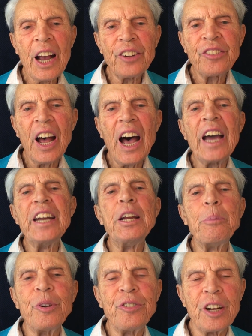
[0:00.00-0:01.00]
has
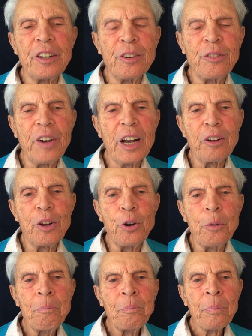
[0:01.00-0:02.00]
80% of
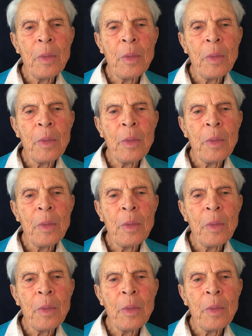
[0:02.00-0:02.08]
value.